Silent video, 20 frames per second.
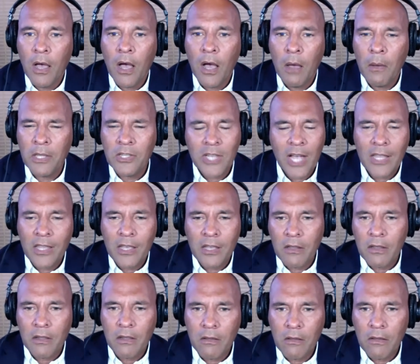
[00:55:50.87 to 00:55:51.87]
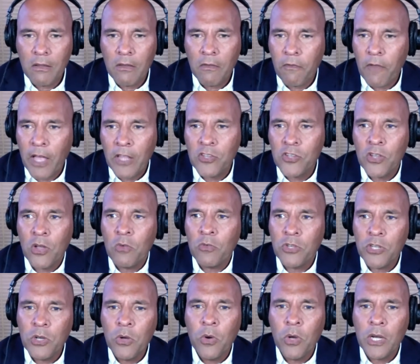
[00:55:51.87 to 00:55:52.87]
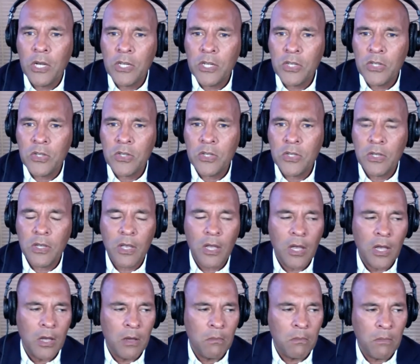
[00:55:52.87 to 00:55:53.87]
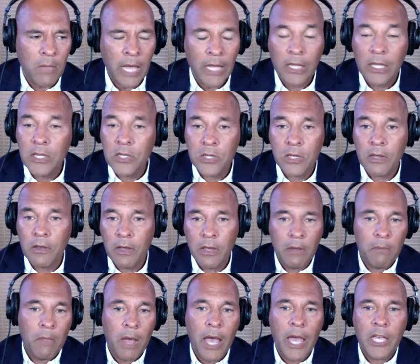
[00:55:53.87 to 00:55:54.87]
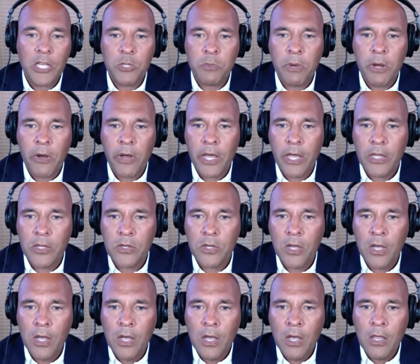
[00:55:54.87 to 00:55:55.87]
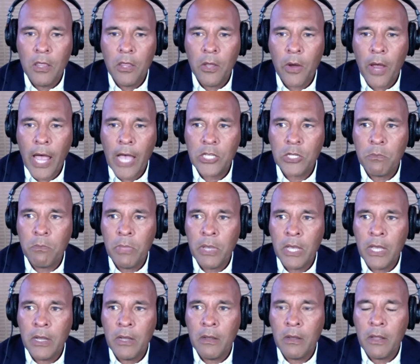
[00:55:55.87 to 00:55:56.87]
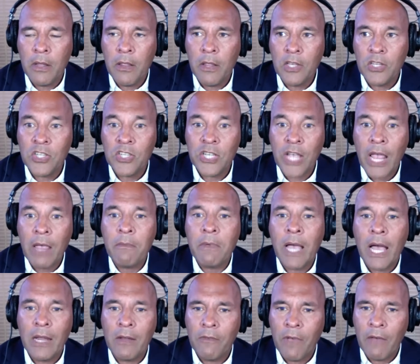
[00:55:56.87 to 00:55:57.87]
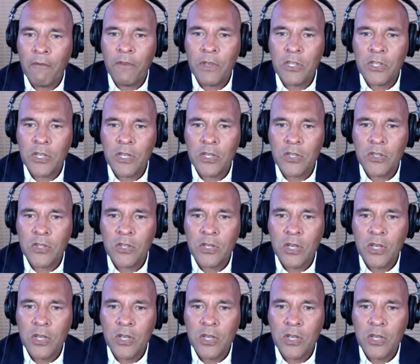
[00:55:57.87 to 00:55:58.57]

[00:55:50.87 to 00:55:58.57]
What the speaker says: It's not that the feds don't do it. It just, at least in my experience, there hasn't been the same kind of emphasis